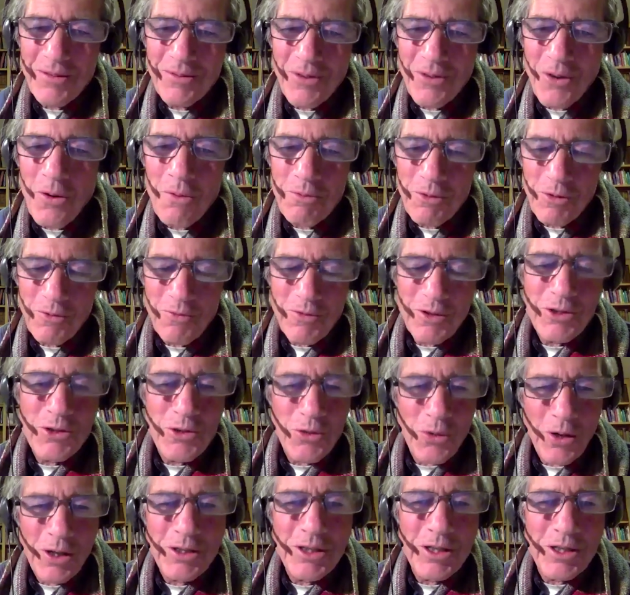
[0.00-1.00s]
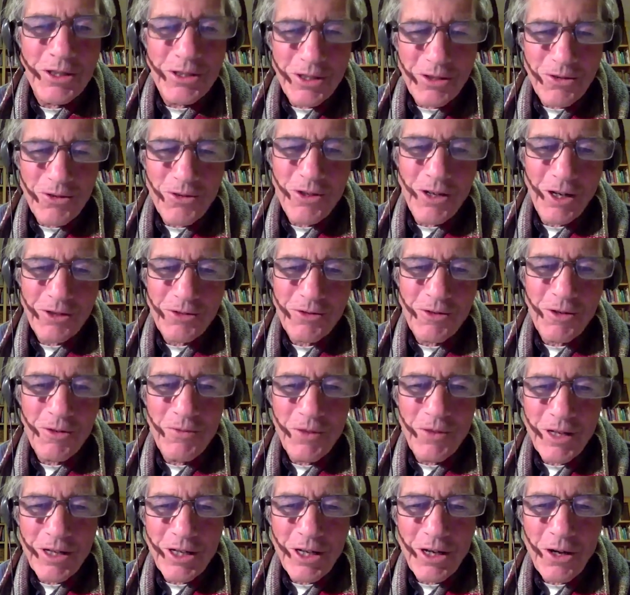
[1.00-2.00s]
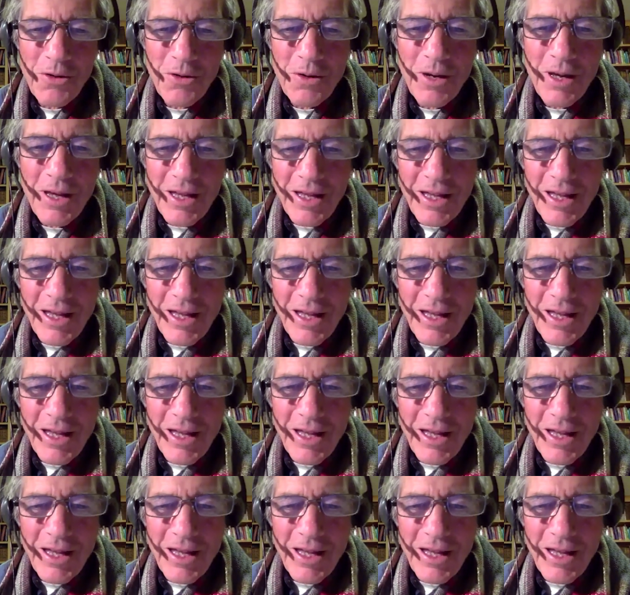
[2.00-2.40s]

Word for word: hope you've enjoyed this introductory video,